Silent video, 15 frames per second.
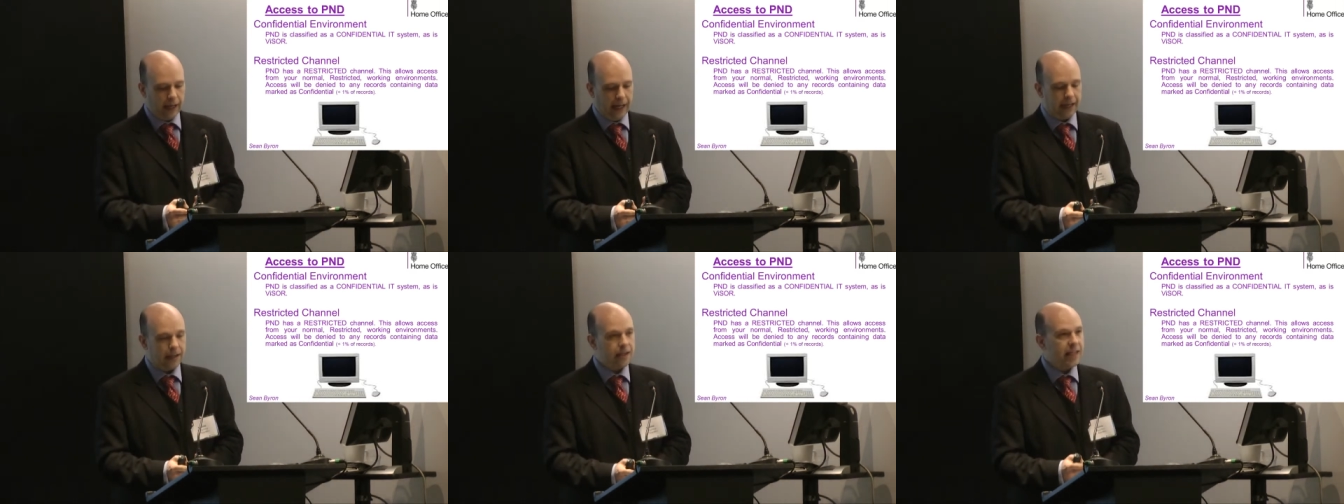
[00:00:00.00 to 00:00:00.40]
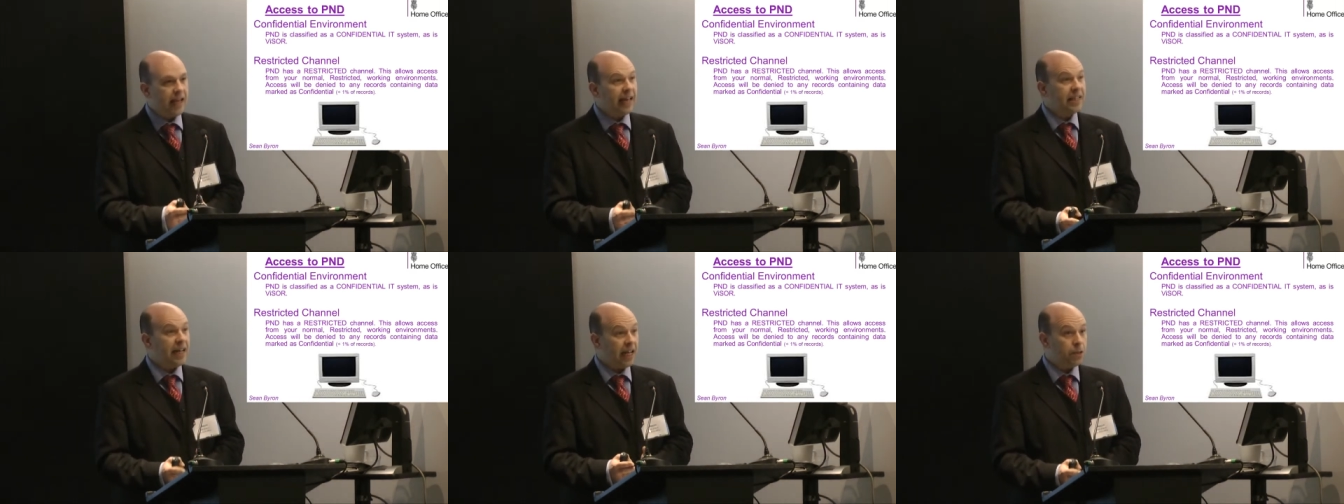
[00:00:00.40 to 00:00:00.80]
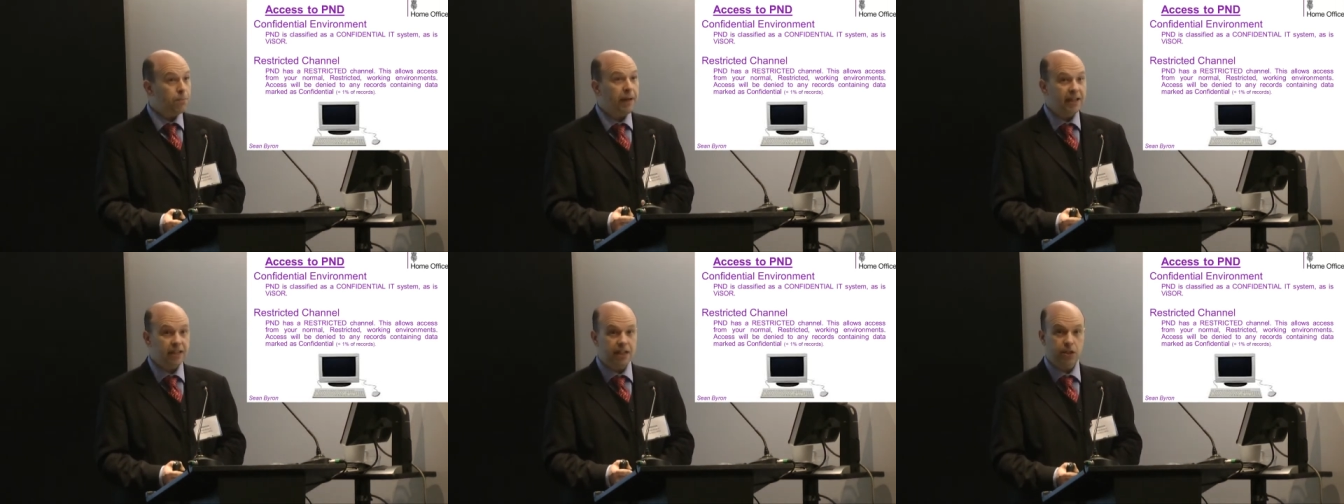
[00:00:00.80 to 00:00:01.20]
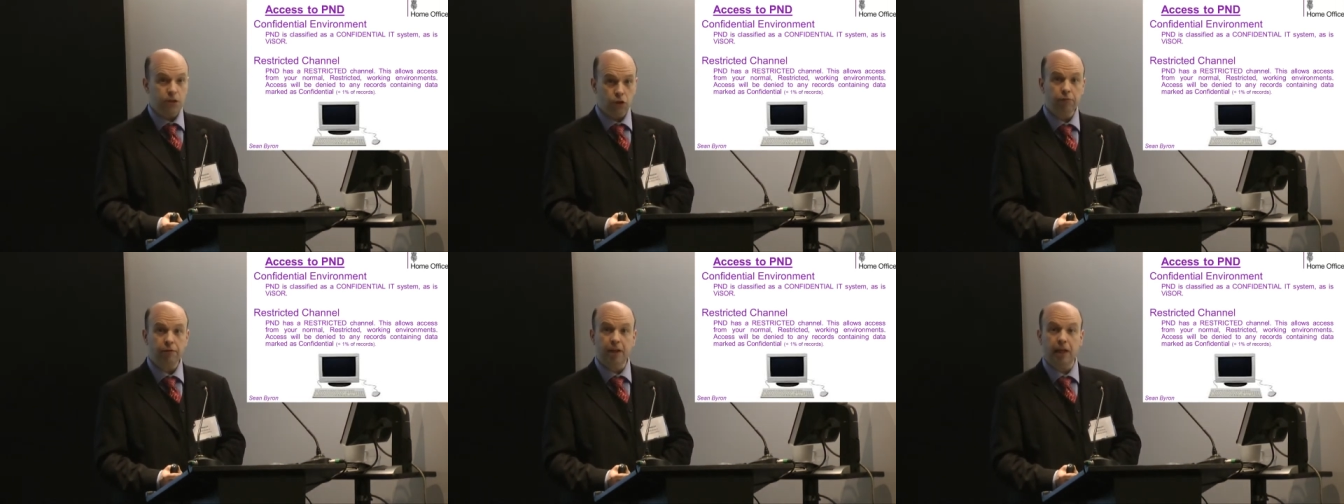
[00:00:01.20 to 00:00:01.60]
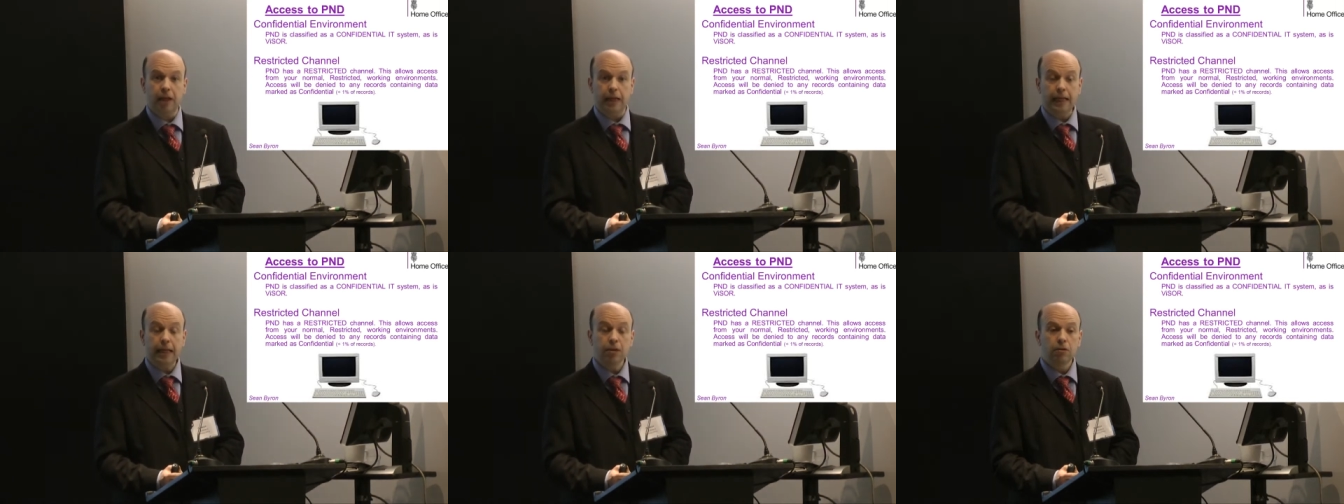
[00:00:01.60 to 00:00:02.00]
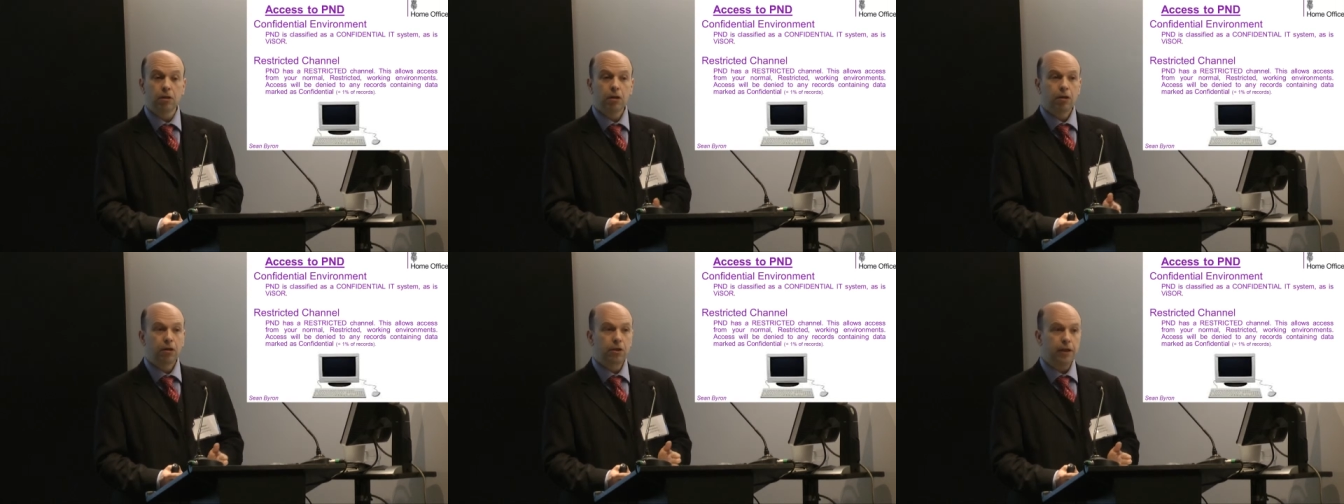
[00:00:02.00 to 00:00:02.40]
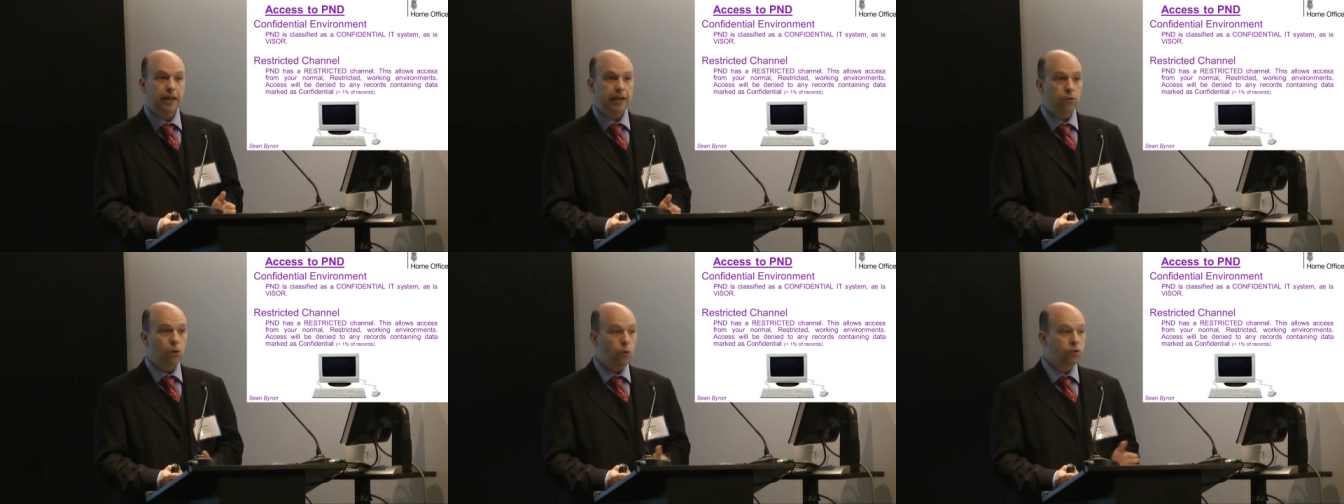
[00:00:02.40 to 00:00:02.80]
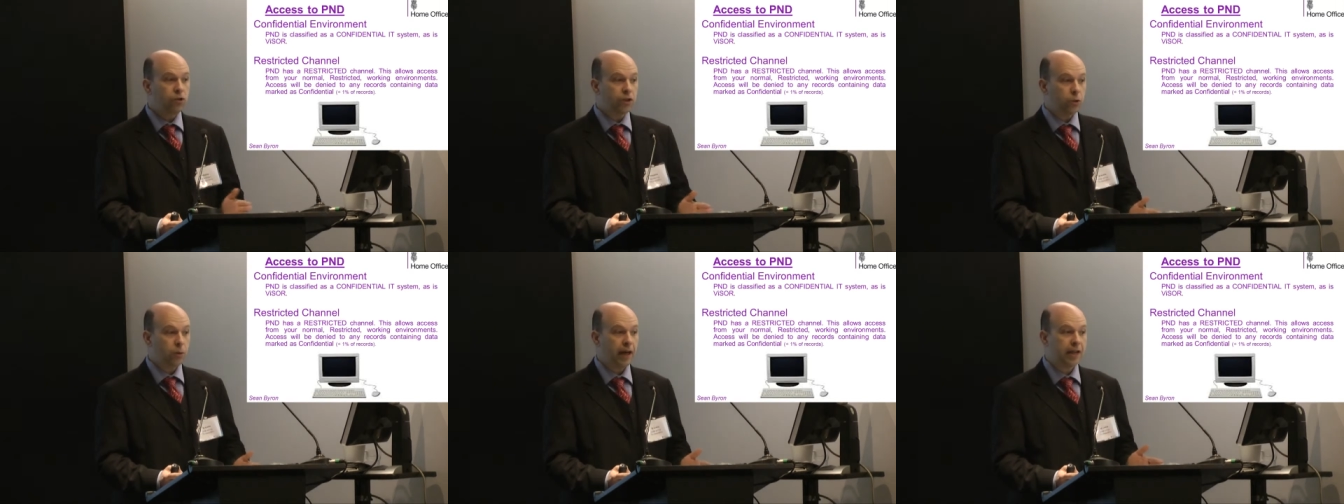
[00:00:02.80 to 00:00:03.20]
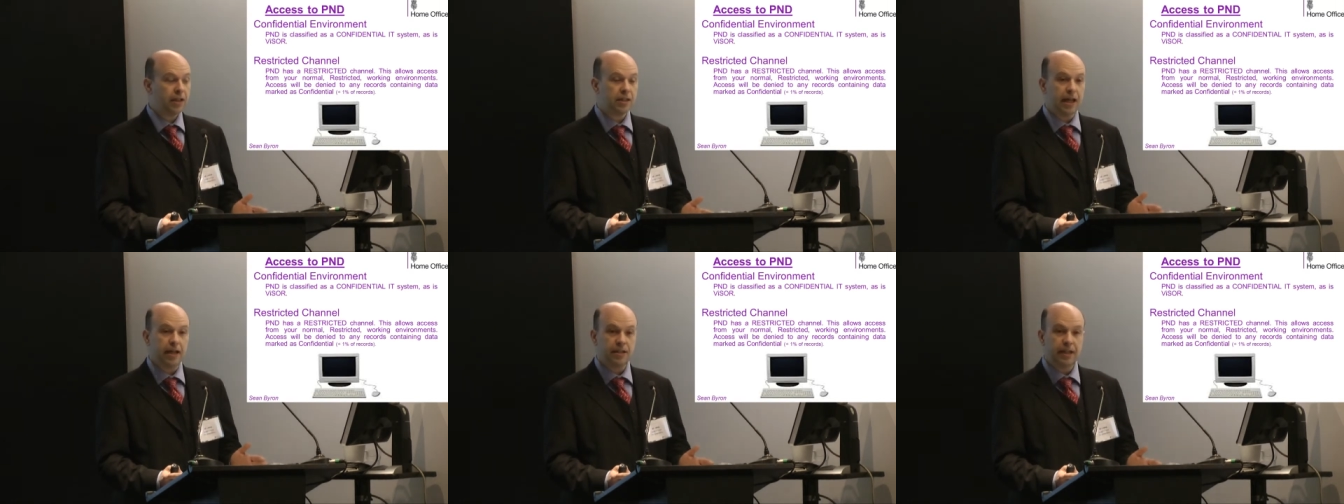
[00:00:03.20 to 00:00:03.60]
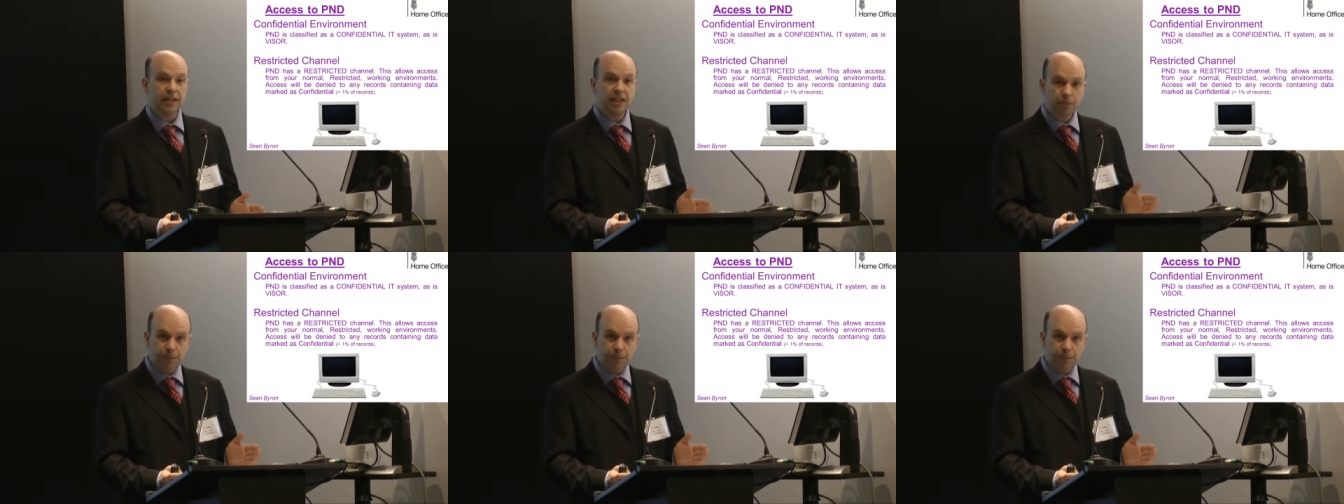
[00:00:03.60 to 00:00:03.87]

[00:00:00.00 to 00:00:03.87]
And that has meant historically that in order to access it,